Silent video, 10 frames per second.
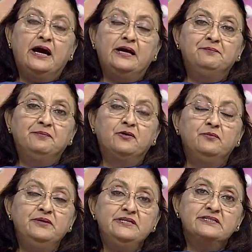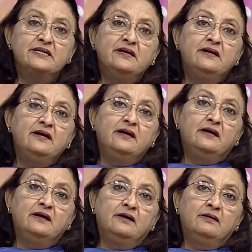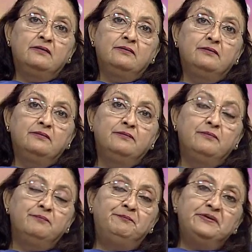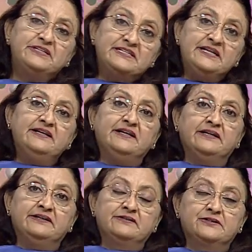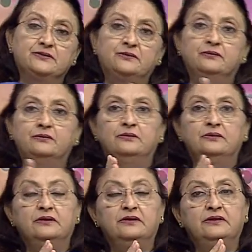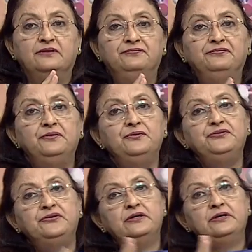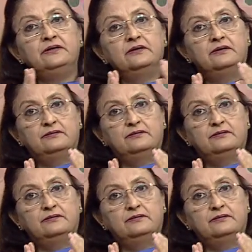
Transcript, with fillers: and pro means uh, preceding it. So uh, the future